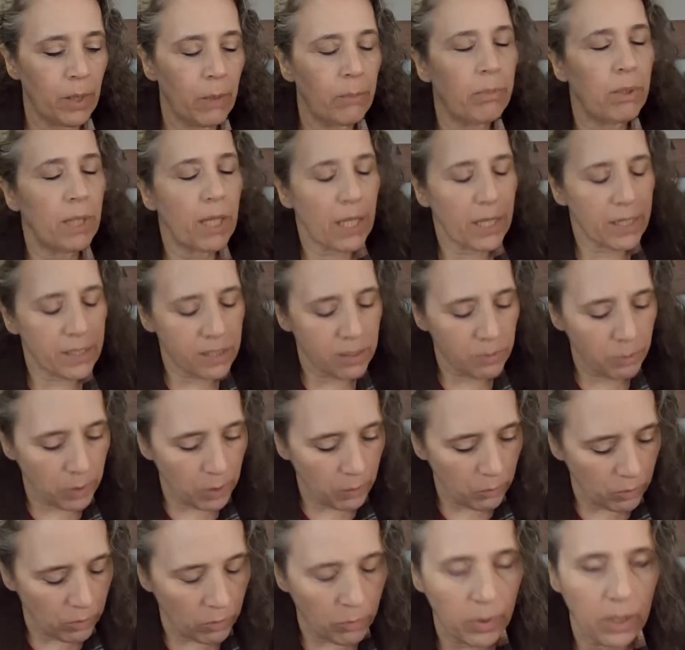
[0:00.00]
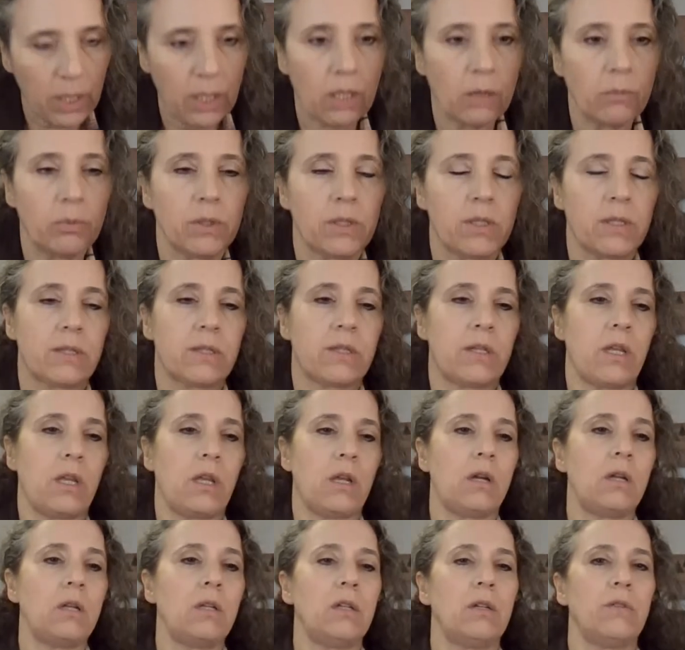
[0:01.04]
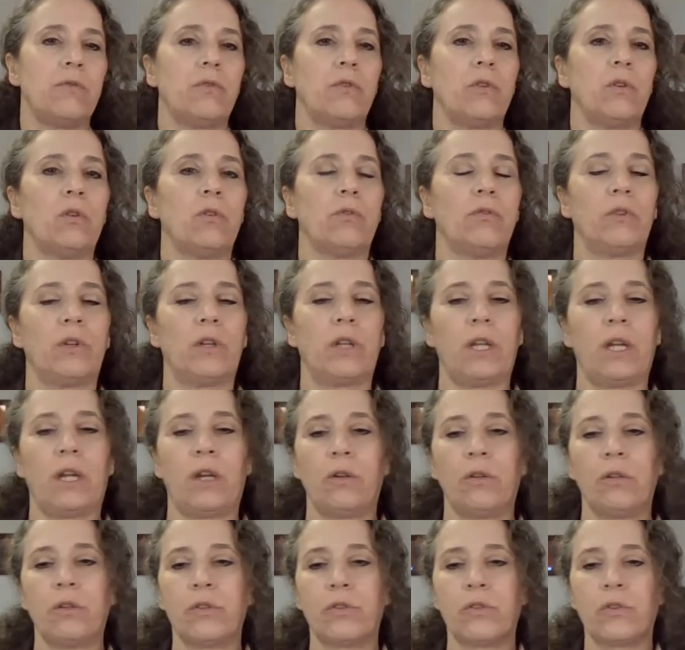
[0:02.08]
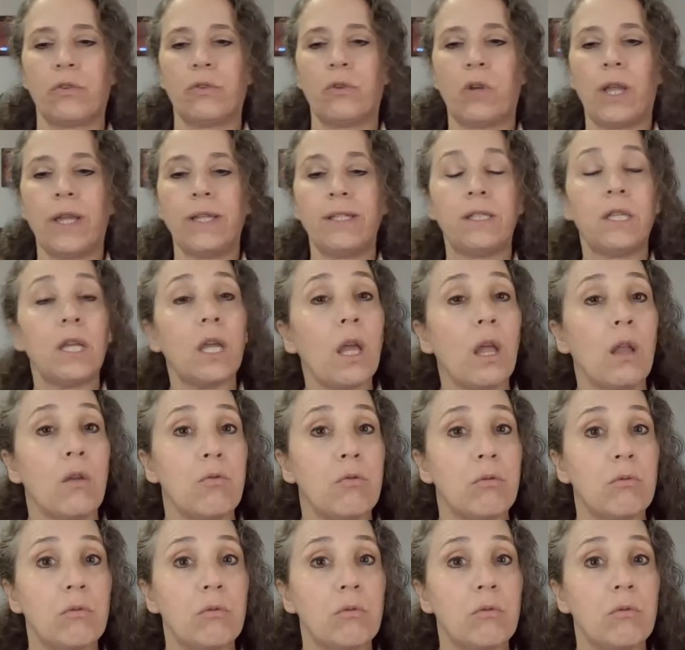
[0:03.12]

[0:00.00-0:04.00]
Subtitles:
bless me with being able to stay on here for over an hour. So I did.